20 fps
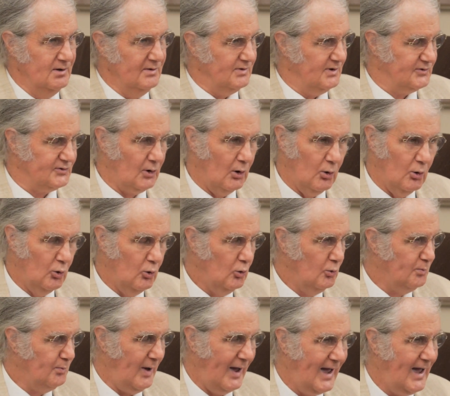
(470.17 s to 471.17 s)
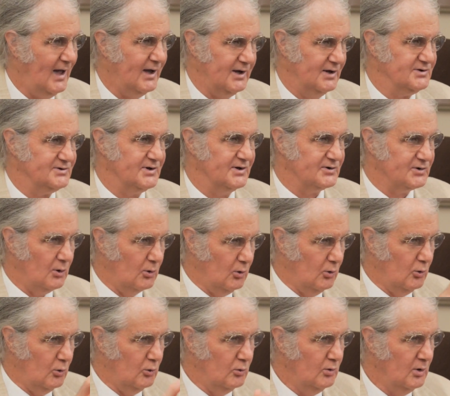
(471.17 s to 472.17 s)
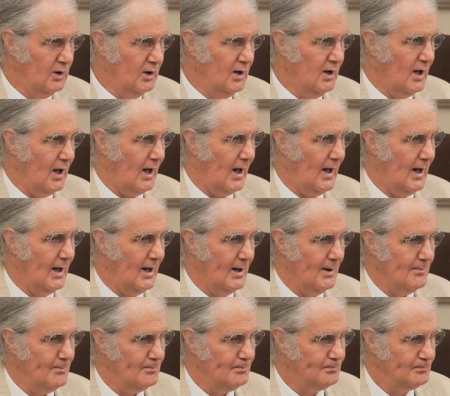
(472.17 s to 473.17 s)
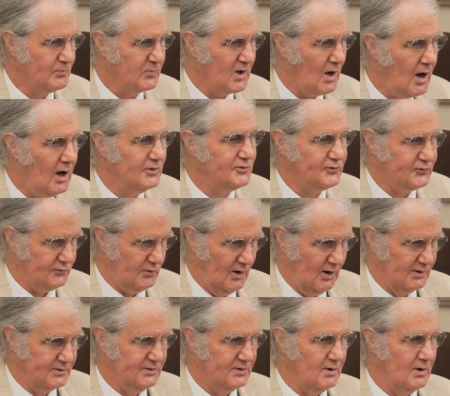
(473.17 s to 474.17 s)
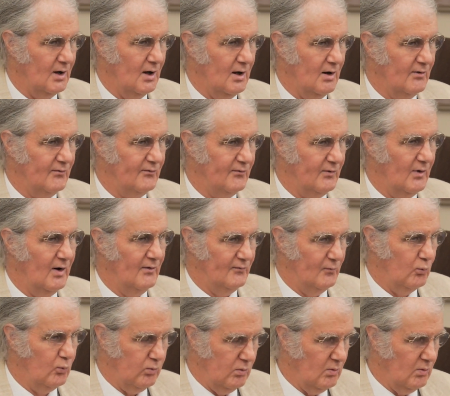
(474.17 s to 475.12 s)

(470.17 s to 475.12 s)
this whole package, this whole um, construct of, of